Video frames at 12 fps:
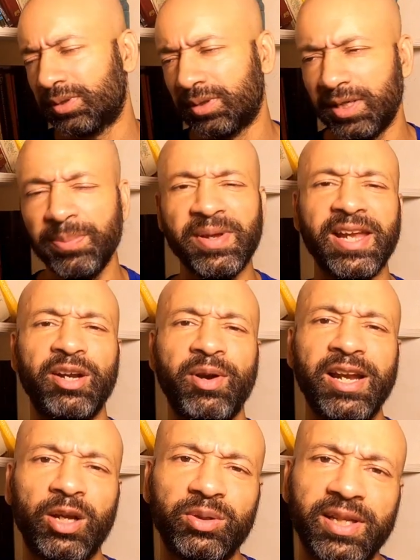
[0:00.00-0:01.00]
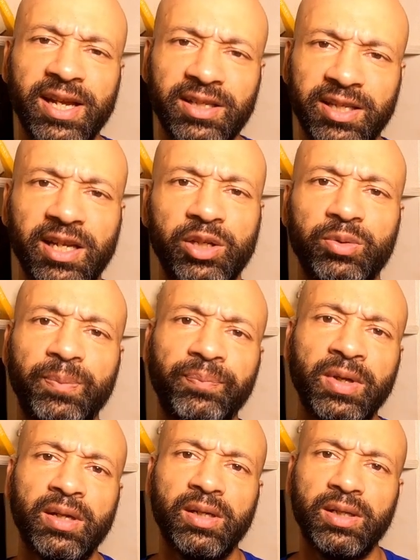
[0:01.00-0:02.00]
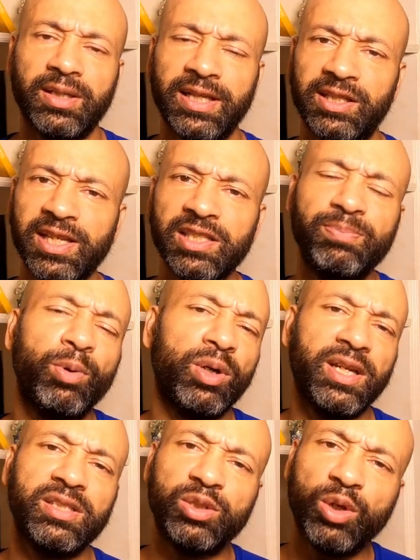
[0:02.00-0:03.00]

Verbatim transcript: Let me get right out there and tell you that this book is